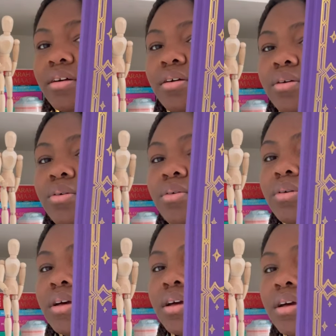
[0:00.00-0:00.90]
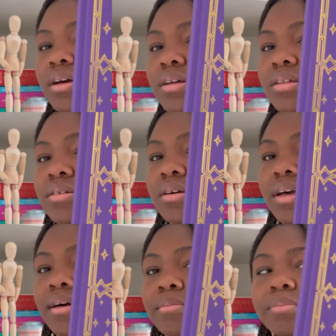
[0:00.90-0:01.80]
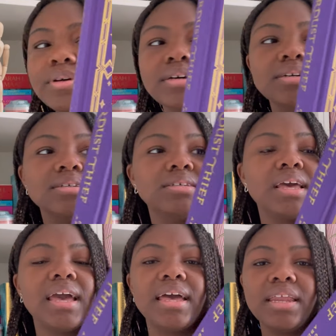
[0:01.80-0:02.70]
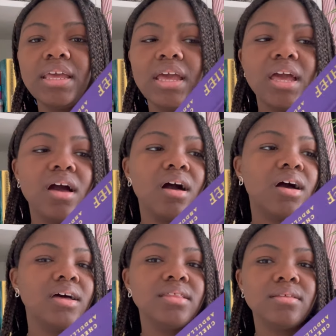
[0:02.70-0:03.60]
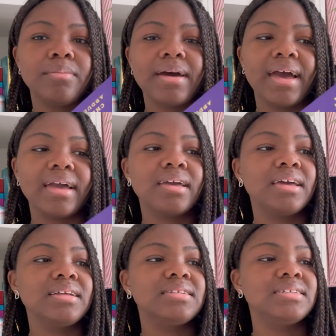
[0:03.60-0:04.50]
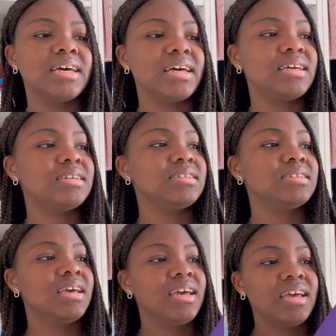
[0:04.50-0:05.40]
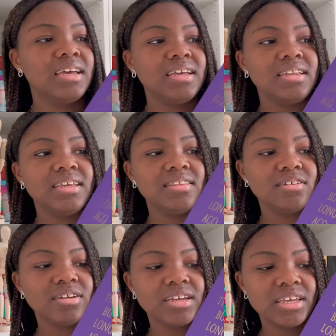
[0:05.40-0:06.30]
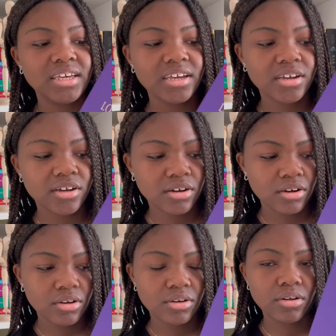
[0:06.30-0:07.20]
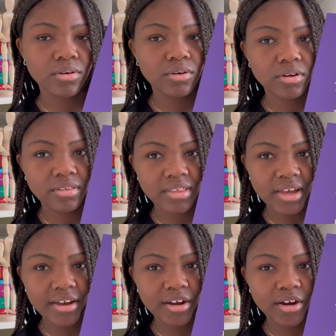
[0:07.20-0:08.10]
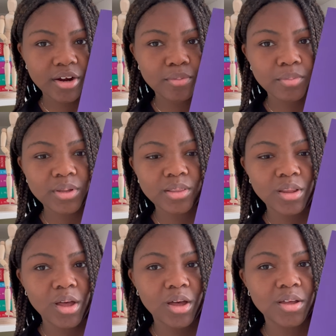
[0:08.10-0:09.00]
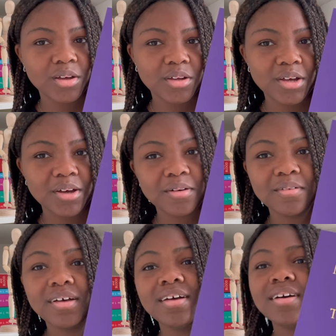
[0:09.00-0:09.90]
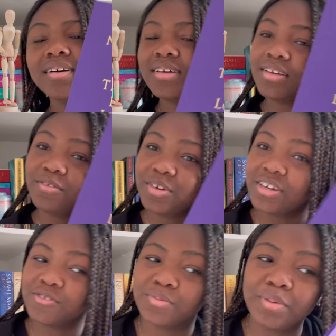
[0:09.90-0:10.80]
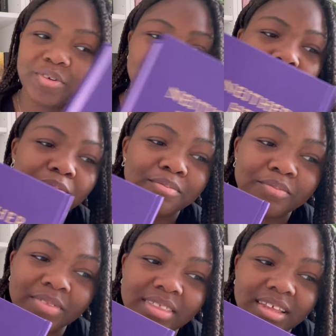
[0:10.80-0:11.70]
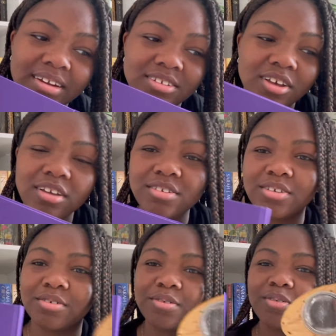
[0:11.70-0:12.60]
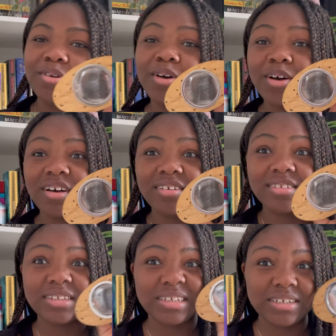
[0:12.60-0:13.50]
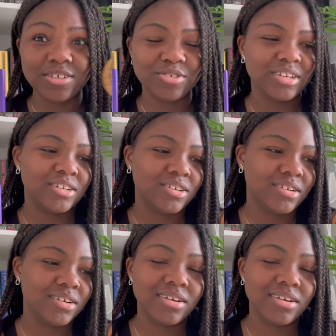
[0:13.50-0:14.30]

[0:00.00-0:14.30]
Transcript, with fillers: though, a little compass and on the back it says neither here nor there but long ago. If you guys remember that, that is also on the tea strainer.